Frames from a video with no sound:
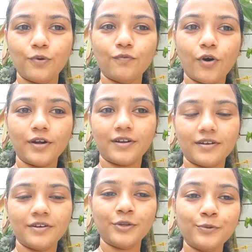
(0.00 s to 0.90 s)
what
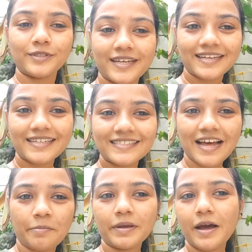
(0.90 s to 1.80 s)
new thing is
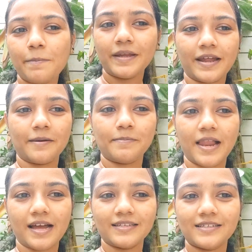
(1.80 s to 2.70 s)
coming up in our
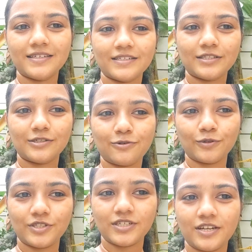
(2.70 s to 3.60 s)
plant. So
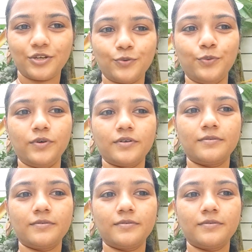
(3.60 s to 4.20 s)
stay tuned.